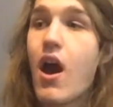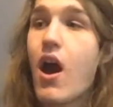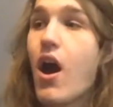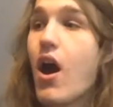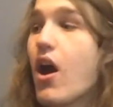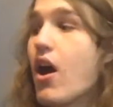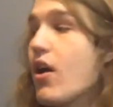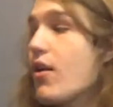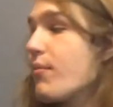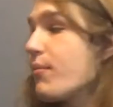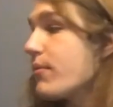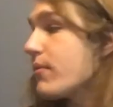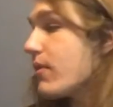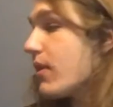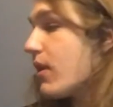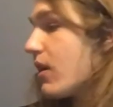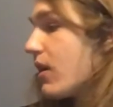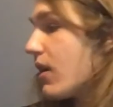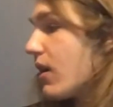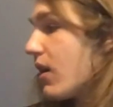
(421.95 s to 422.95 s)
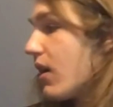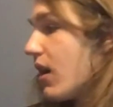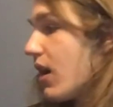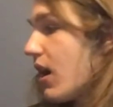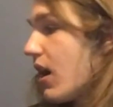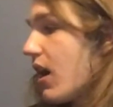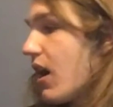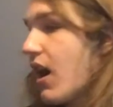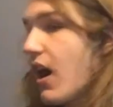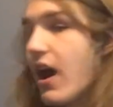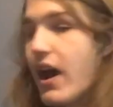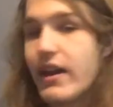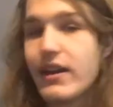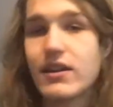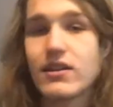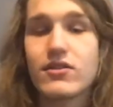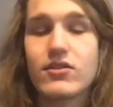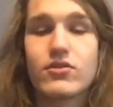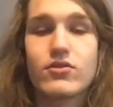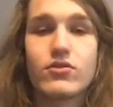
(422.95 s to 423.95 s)
I
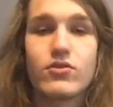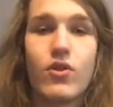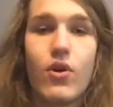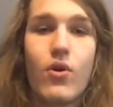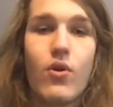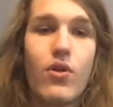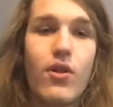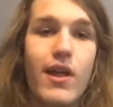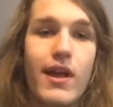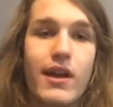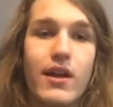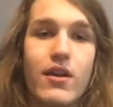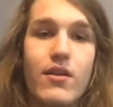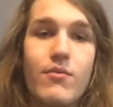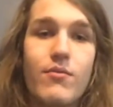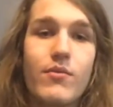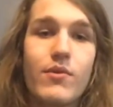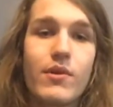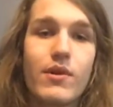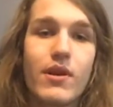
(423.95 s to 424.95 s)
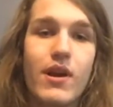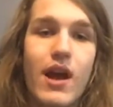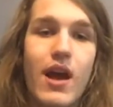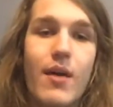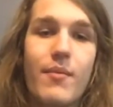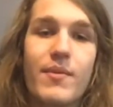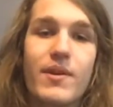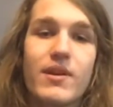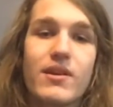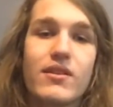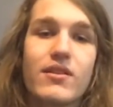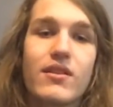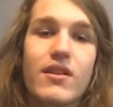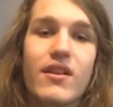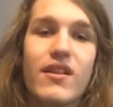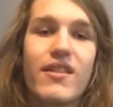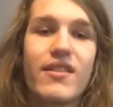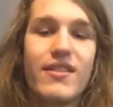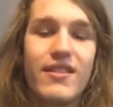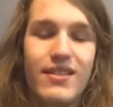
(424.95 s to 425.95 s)
just don't like them. I mean,
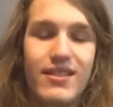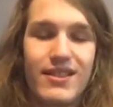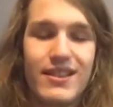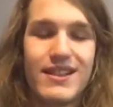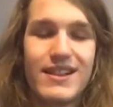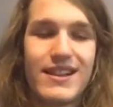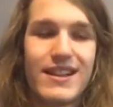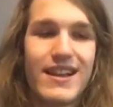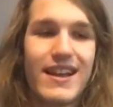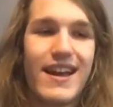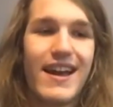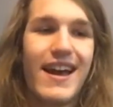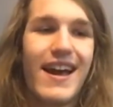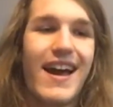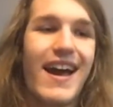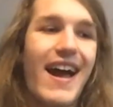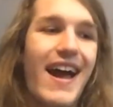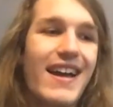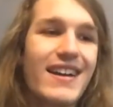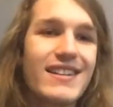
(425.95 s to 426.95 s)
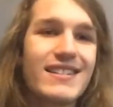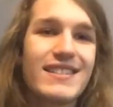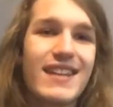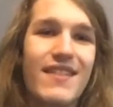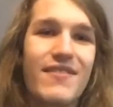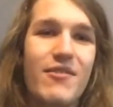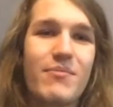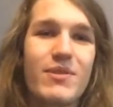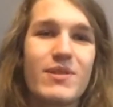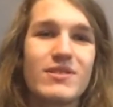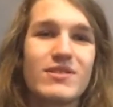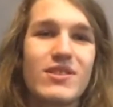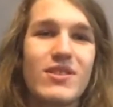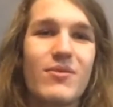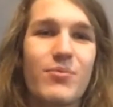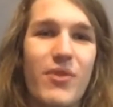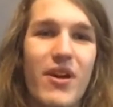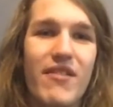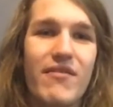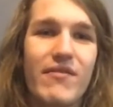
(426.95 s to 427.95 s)
I just have a
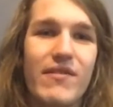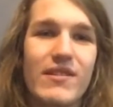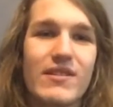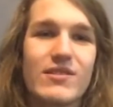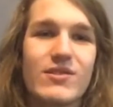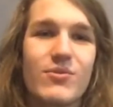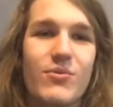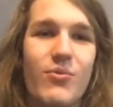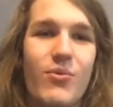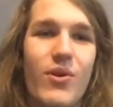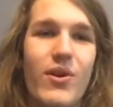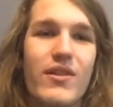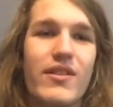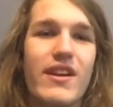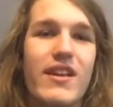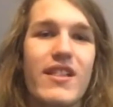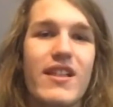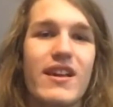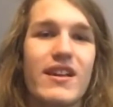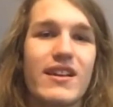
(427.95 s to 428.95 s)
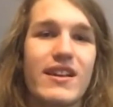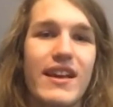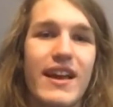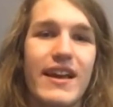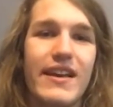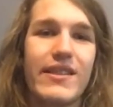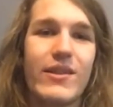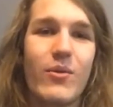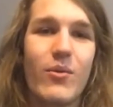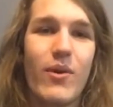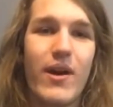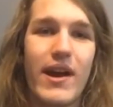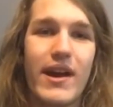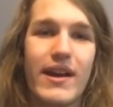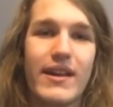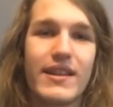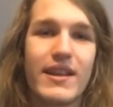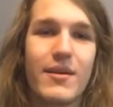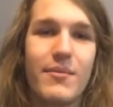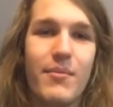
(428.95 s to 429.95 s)
personal preference where they like get in the
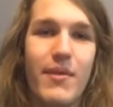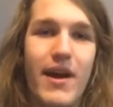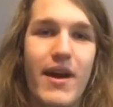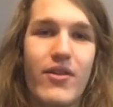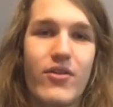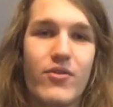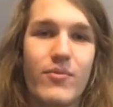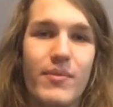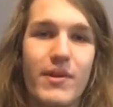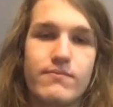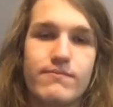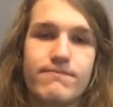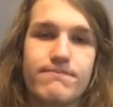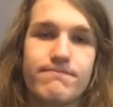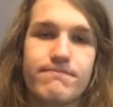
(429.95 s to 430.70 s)
way and they bother me.